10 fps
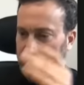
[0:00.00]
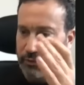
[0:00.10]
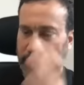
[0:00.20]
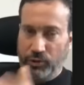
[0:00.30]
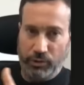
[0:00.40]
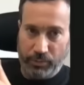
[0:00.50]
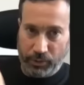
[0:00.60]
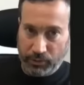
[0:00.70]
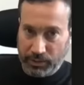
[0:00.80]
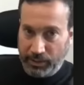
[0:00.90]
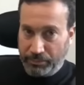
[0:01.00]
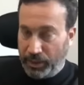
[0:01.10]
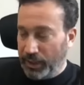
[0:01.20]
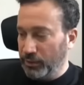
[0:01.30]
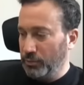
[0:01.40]
Convention because they
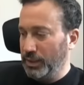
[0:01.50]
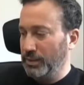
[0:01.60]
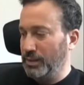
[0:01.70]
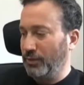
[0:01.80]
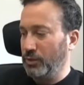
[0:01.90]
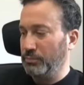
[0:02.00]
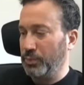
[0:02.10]
apply humanitarian